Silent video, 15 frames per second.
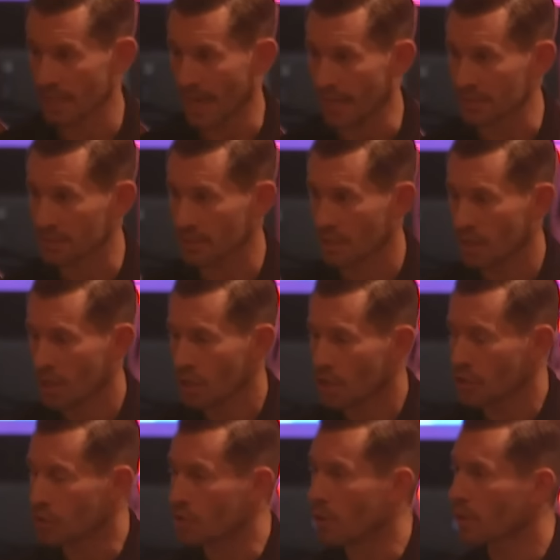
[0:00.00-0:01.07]
to ask,
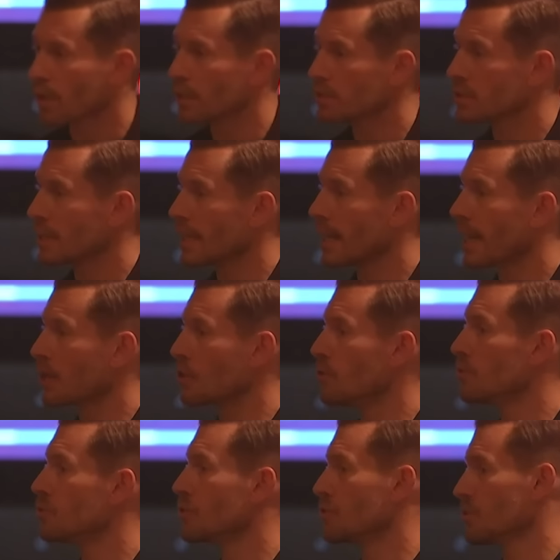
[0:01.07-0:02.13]
you don't understand how to
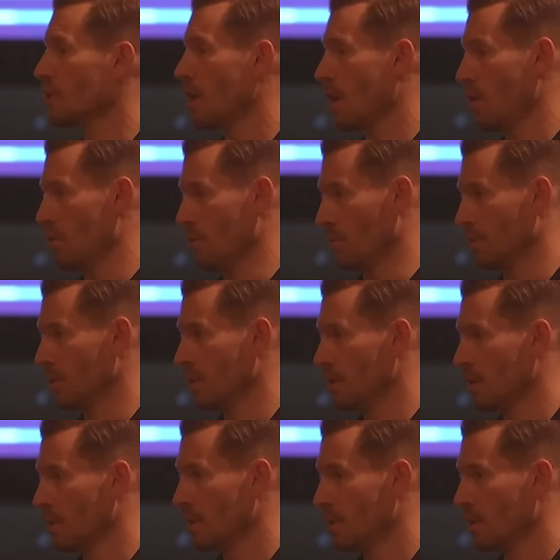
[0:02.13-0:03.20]
use your tone,
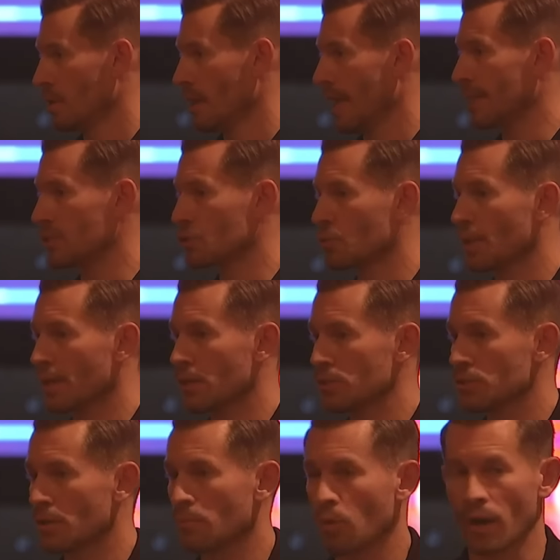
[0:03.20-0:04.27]
it
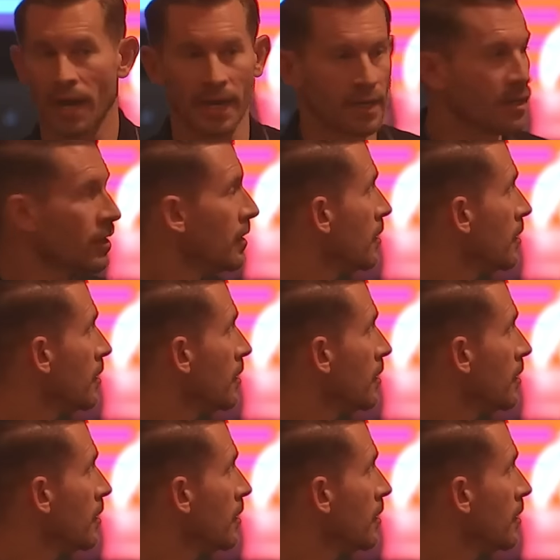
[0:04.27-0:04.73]
triggers your brain